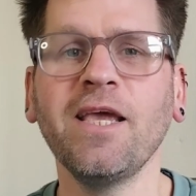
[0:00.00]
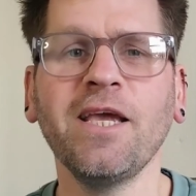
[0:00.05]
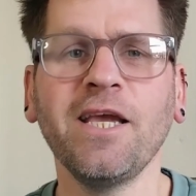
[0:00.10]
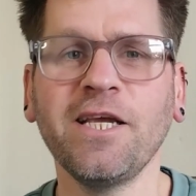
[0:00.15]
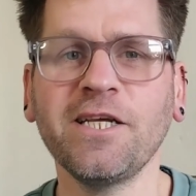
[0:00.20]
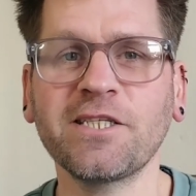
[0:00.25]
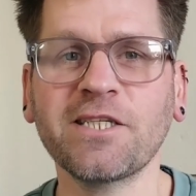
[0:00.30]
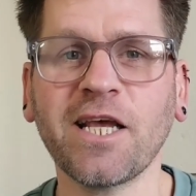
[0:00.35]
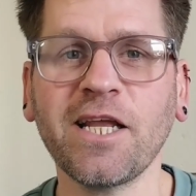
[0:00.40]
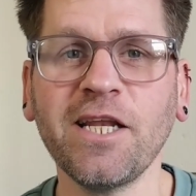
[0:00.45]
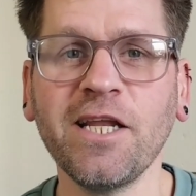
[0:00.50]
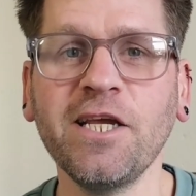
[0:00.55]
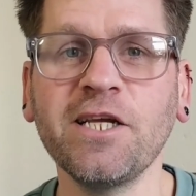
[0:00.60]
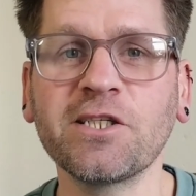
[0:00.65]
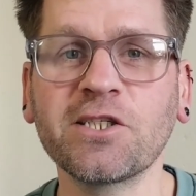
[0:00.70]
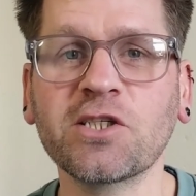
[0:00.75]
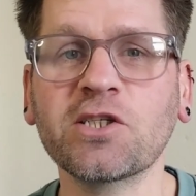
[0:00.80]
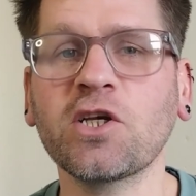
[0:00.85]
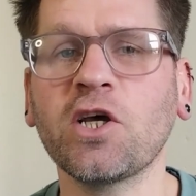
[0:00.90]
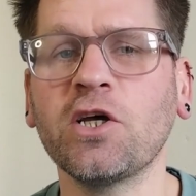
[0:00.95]
He sent
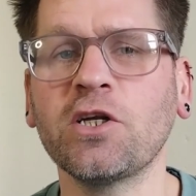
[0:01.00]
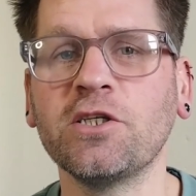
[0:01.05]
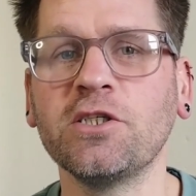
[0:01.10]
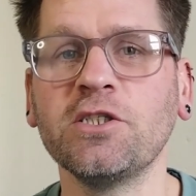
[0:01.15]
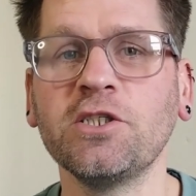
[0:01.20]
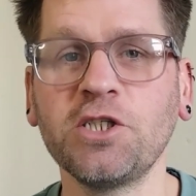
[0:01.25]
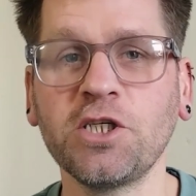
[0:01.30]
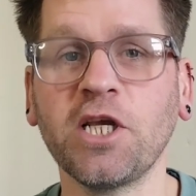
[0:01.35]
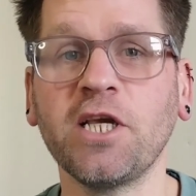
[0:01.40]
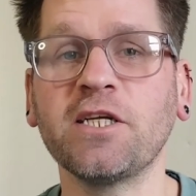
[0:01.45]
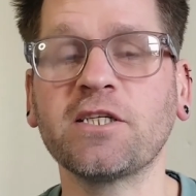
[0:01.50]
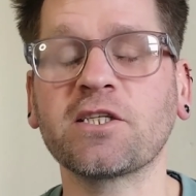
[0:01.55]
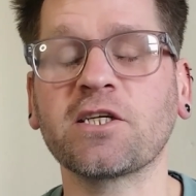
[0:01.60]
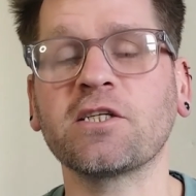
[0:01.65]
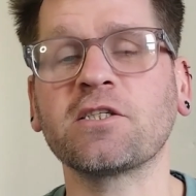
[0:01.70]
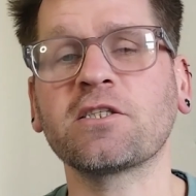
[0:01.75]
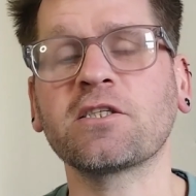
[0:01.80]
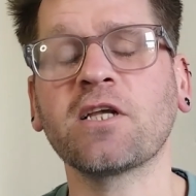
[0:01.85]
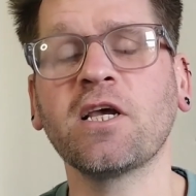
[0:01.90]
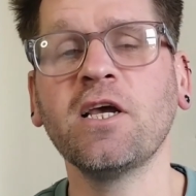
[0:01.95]
his son,
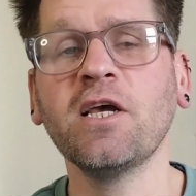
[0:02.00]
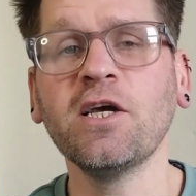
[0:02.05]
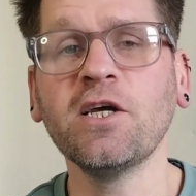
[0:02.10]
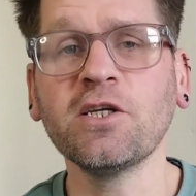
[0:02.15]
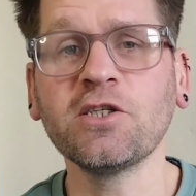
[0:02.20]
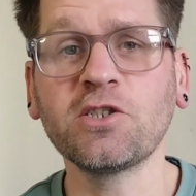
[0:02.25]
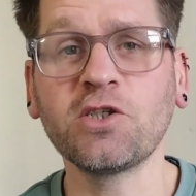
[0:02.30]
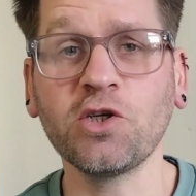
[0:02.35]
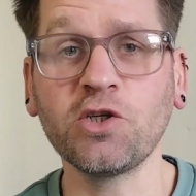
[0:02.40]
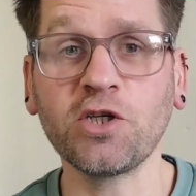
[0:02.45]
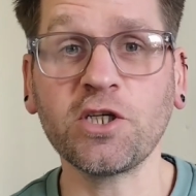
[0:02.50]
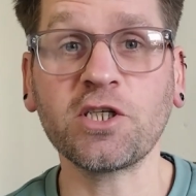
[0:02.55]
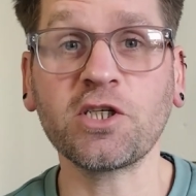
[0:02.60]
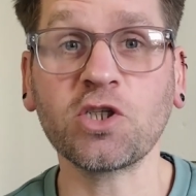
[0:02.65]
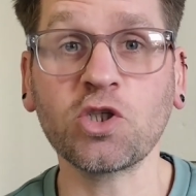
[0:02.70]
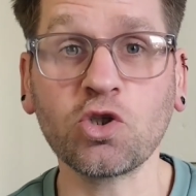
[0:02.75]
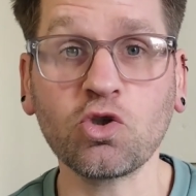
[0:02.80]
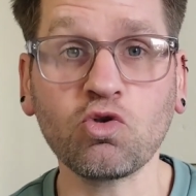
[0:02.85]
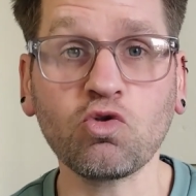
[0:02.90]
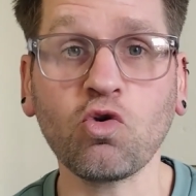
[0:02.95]
Jesus, to
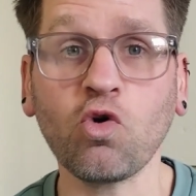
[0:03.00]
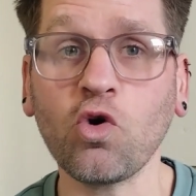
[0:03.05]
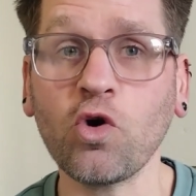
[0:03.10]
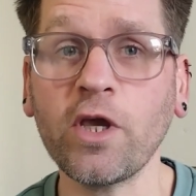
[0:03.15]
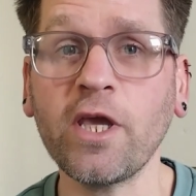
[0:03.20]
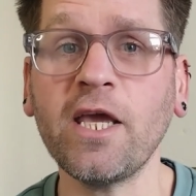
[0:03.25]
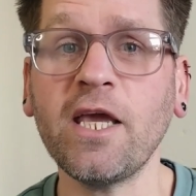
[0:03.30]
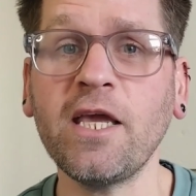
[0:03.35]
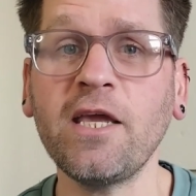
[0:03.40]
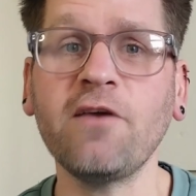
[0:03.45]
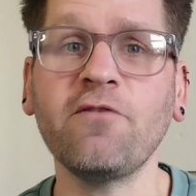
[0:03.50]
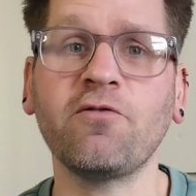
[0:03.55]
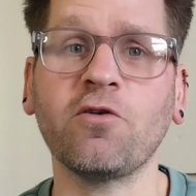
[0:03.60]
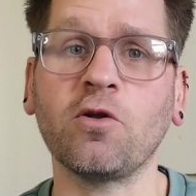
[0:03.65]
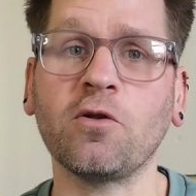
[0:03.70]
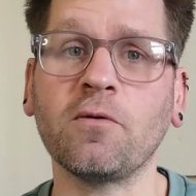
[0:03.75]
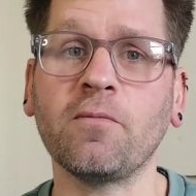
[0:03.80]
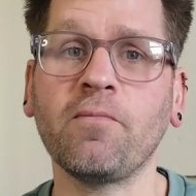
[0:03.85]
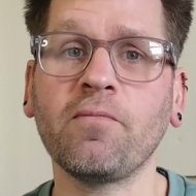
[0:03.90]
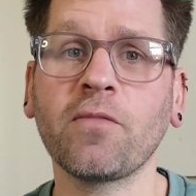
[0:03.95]
destroy
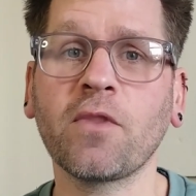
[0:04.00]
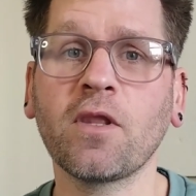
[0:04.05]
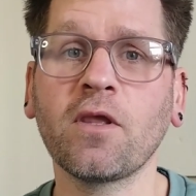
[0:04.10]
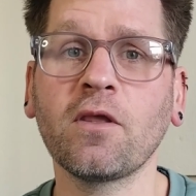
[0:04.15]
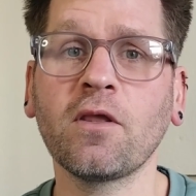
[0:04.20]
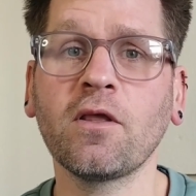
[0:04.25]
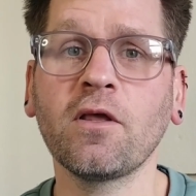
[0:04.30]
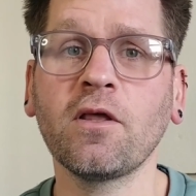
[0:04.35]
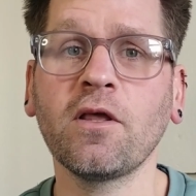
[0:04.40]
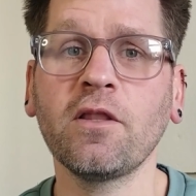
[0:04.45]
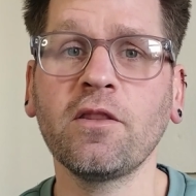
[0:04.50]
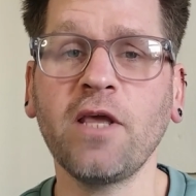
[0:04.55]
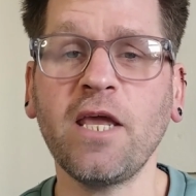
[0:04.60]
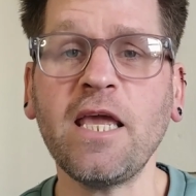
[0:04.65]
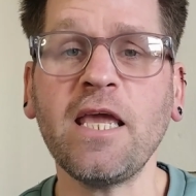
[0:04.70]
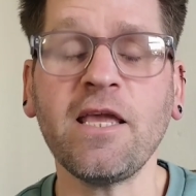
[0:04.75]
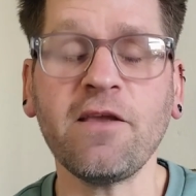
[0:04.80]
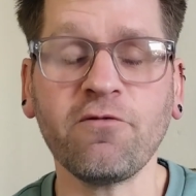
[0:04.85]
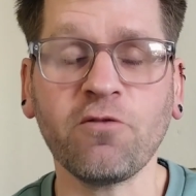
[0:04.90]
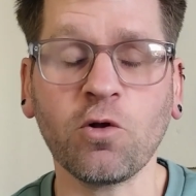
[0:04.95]
evil,
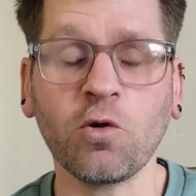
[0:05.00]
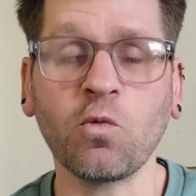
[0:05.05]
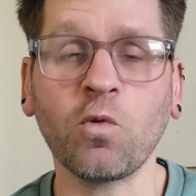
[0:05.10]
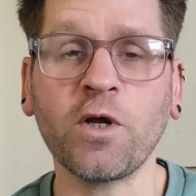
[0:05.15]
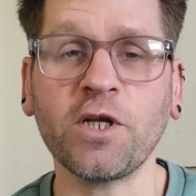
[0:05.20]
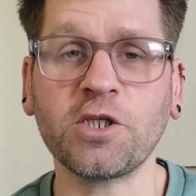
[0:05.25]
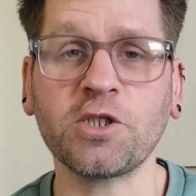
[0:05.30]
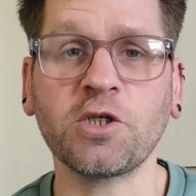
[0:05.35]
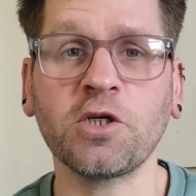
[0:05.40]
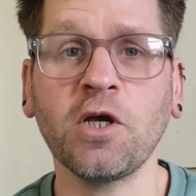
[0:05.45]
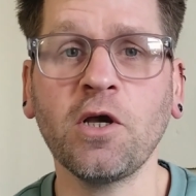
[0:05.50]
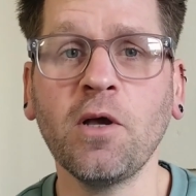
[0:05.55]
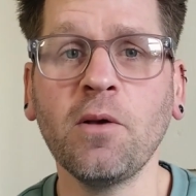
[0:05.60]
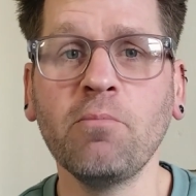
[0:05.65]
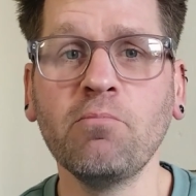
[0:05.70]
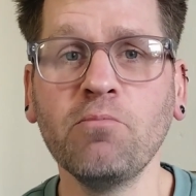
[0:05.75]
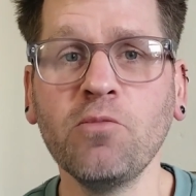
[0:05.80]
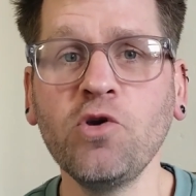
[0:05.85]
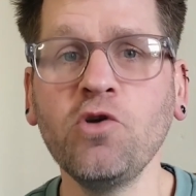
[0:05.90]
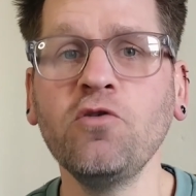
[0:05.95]
the evil which
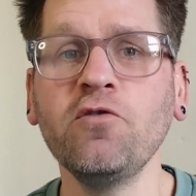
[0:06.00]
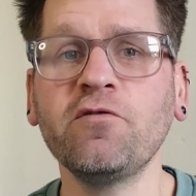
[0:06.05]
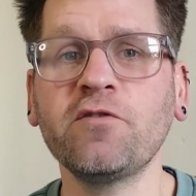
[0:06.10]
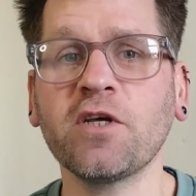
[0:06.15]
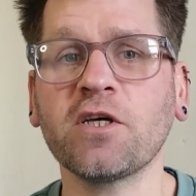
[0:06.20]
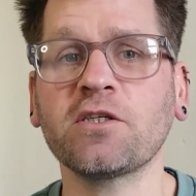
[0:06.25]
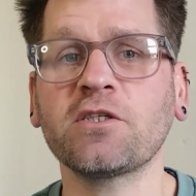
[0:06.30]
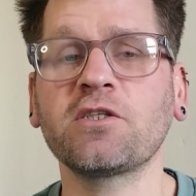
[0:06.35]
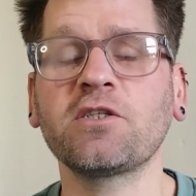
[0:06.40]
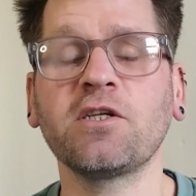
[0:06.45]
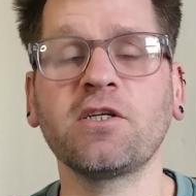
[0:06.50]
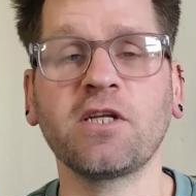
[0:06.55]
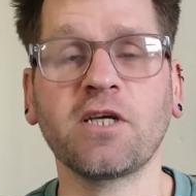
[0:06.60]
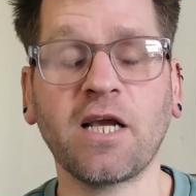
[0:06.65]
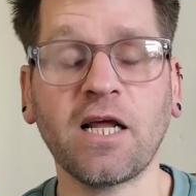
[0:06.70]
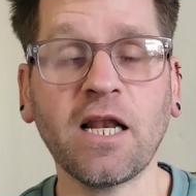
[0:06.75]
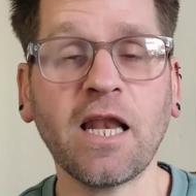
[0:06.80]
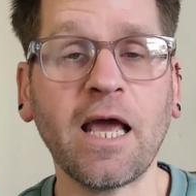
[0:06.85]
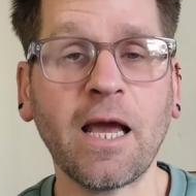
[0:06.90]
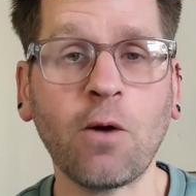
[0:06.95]
moved us to
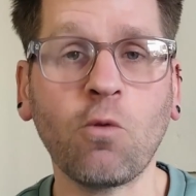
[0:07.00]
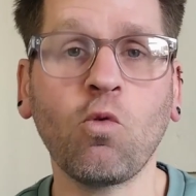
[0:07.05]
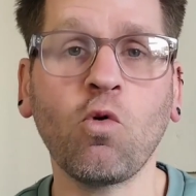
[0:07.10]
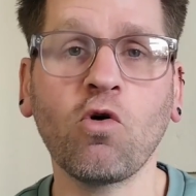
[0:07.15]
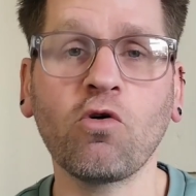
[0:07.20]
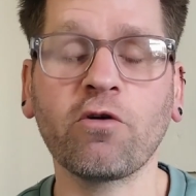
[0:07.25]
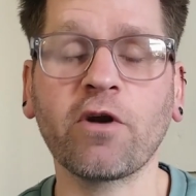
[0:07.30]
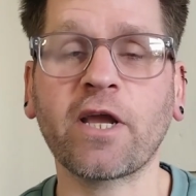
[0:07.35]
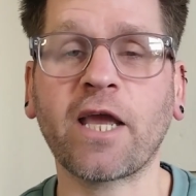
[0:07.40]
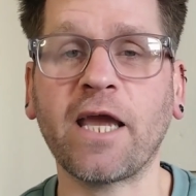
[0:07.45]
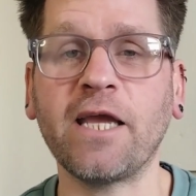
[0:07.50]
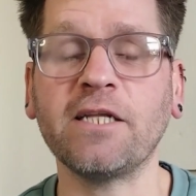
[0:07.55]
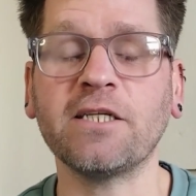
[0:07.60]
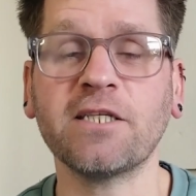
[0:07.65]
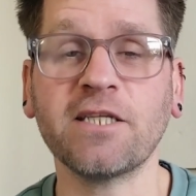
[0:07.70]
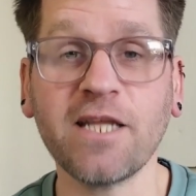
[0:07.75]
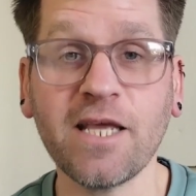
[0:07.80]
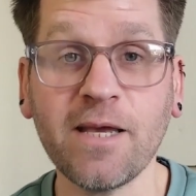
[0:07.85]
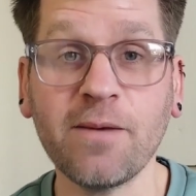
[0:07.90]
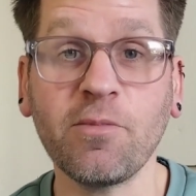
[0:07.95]
declare war
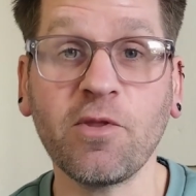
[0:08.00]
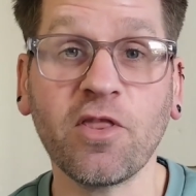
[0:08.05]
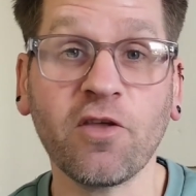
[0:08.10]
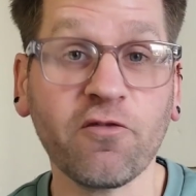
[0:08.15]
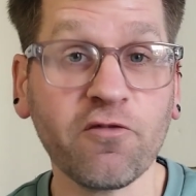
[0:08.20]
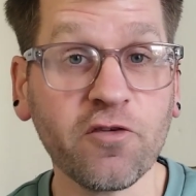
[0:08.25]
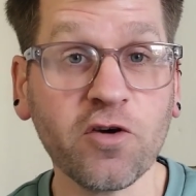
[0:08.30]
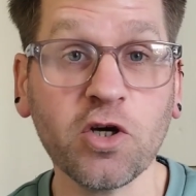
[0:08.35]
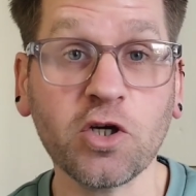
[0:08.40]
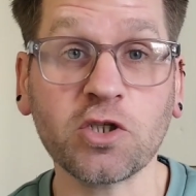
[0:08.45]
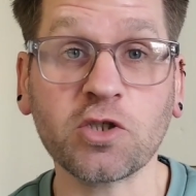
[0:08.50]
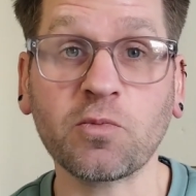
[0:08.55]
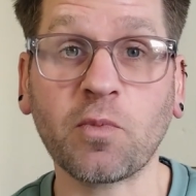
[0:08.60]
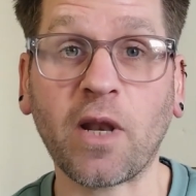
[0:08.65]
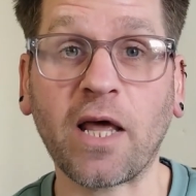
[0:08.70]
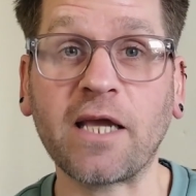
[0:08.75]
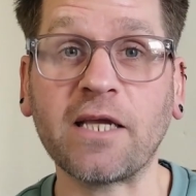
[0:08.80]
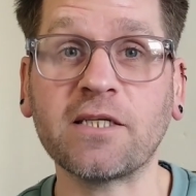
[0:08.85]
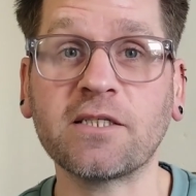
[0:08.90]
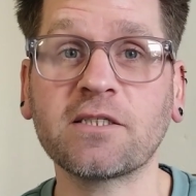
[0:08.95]
against him in the first
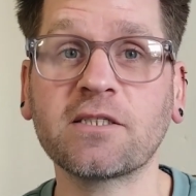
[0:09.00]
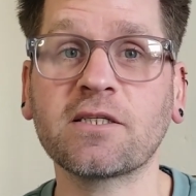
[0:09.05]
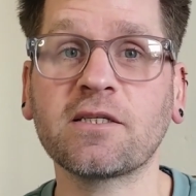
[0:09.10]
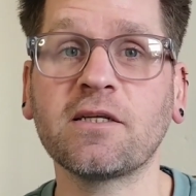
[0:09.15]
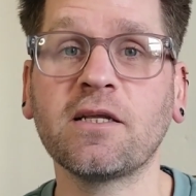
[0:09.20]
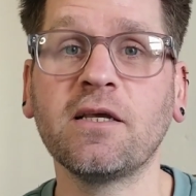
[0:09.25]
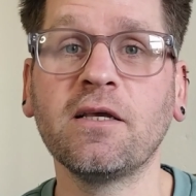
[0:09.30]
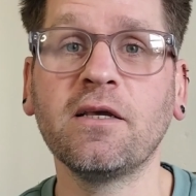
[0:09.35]
place.